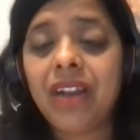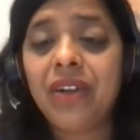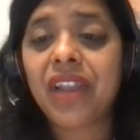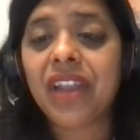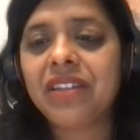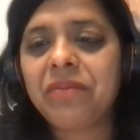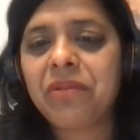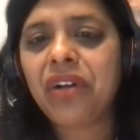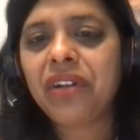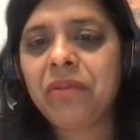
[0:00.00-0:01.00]
looking at the
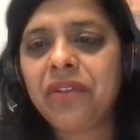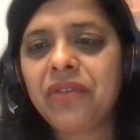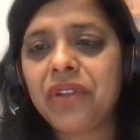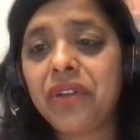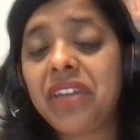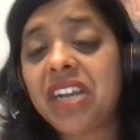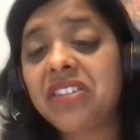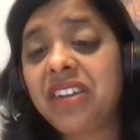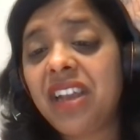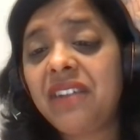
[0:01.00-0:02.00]
product portfolio, they
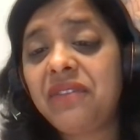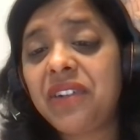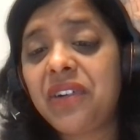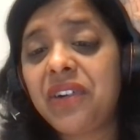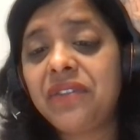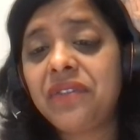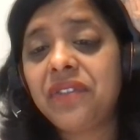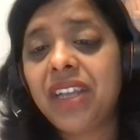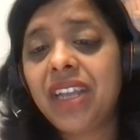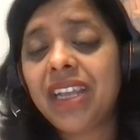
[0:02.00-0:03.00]
actually have a lot
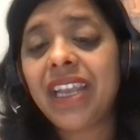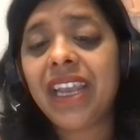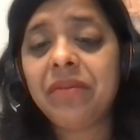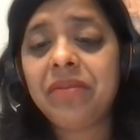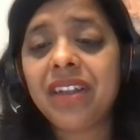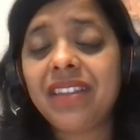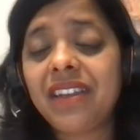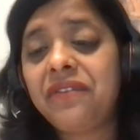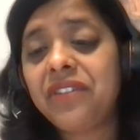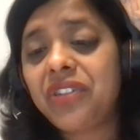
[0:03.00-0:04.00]
of games that
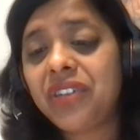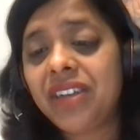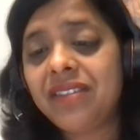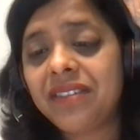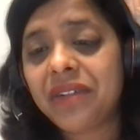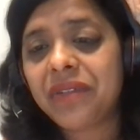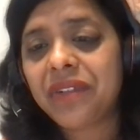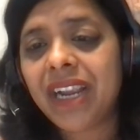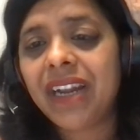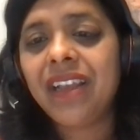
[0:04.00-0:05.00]
they're franchised around,
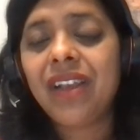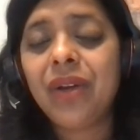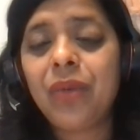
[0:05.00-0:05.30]
right?